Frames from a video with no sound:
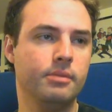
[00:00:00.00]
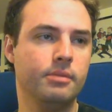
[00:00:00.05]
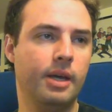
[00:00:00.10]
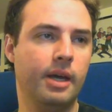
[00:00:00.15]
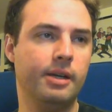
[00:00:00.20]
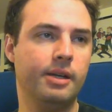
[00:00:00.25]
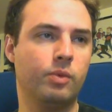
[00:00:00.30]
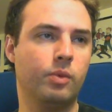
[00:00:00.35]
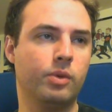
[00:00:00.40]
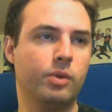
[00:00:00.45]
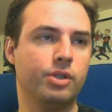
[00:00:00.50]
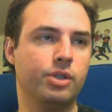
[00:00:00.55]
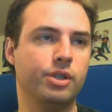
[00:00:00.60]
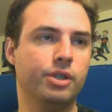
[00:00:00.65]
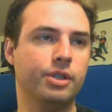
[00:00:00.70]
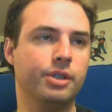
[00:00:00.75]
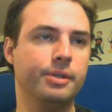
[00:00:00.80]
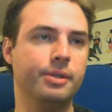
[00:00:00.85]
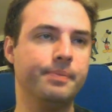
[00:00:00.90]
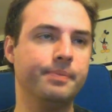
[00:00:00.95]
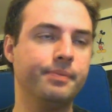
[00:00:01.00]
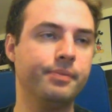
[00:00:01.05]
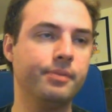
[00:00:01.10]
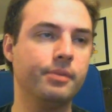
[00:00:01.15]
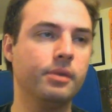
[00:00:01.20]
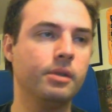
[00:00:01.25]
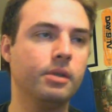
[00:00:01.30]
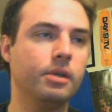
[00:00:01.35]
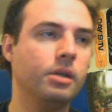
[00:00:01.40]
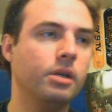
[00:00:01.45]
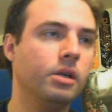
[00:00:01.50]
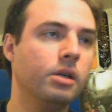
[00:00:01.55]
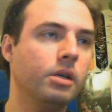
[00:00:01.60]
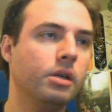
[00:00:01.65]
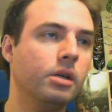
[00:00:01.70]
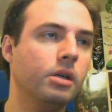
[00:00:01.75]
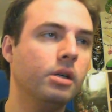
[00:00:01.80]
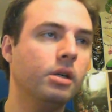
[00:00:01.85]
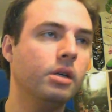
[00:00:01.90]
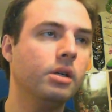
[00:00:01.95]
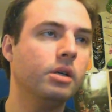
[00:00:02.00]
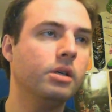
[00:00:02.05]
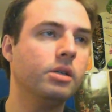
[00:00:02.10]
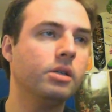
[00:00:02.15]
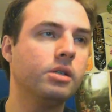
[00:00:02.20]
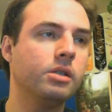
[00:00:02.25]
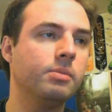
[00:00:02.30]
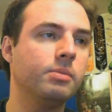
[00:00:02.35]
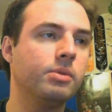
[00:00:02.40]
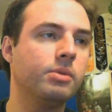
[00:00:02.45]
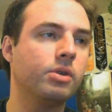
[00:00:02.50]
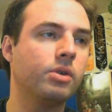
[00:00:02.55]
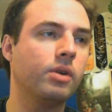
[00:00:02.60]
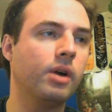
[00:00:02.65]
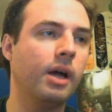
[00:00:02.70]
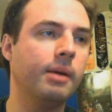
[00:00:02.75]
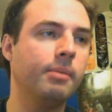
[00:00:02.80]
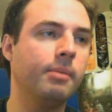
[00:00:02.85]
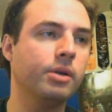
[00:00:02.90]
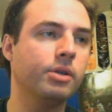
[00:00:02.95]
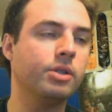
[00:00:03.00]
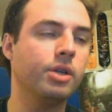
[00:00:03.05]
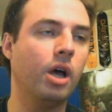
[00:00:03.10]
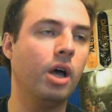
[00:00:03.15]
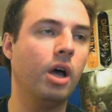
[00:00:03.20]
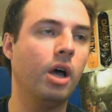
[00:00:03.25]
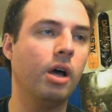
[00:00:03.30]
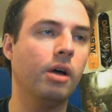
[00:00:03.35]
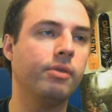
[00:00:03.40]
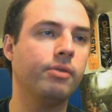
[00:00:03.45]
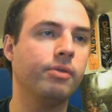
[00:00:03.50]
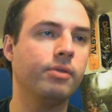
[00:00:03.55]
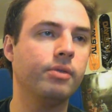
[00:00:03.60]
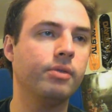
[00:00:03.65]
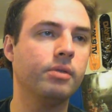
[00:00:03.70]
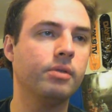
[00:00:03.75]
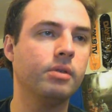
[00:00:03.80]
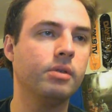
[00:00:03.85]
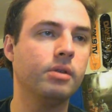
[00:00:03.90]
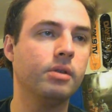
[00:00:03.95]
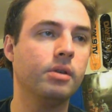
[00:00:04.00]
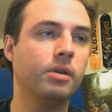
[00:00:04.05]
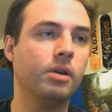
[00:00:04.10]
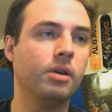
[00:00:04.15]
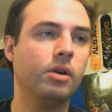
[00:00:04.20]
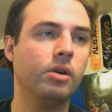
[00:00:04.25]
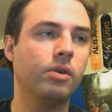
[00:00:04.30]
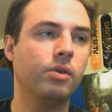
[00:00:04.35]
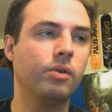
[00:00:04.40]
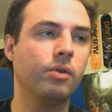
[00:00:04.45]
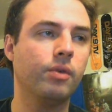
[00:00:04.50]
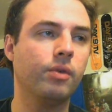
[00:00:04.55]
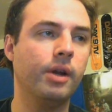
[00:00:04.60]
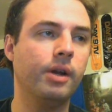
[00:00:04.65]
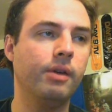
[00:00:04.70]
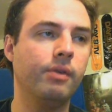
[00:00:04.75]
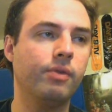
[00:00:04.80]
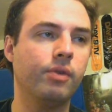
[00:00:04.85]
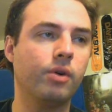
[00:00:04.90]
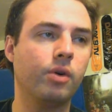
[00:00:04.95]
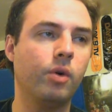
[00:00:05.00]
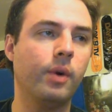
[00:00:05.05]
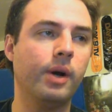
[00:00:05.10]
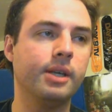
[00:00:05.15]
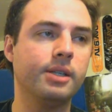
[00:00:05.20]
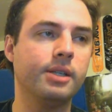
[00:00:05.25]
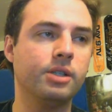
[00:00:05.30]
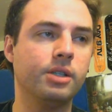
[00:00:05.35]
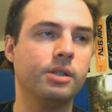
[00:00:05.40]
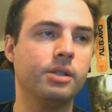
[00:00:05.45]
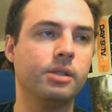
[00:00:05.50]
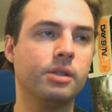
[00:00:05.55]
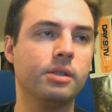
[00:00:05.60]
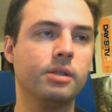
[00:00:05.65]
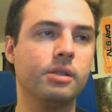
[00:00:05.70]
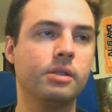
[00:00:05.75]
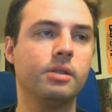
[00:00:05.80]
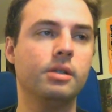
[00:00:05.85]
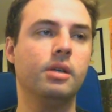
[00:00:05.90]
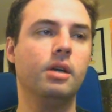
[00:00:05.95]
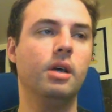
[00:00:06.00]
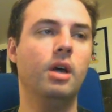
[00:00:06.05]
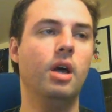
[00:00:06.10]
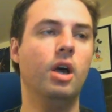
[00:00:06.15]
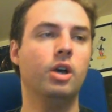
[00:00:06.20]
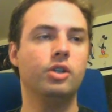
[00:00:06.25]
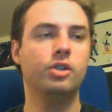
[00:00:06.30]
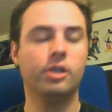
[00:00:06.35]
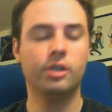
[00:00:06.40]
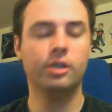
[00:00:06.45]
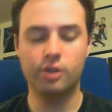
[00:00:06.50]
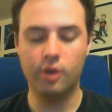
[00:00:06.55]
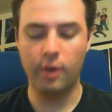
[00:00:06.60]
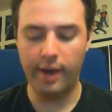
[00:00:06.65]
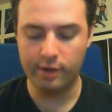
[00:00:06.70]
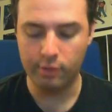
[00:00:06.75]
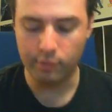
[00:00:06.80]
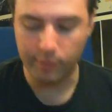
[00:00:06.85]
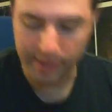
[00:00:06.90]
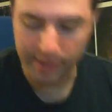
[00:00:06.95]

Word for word: And it was good. Subscribers off. Ready for questions. So let's go ahead and